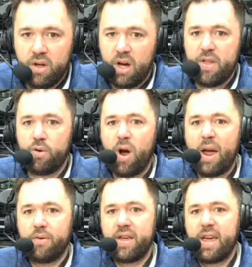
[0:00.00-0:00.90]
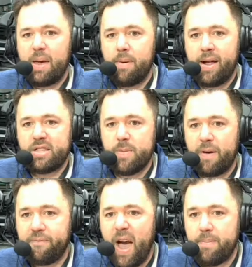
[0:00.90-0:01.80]
And then right when the game ends,
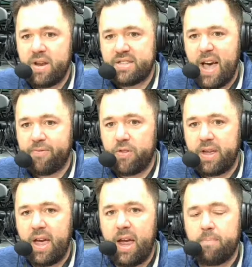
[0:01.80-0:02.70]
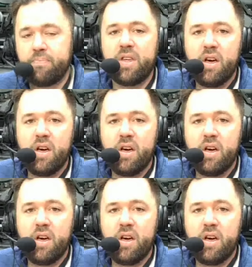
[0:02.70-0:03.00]
about 5 minutes after the game,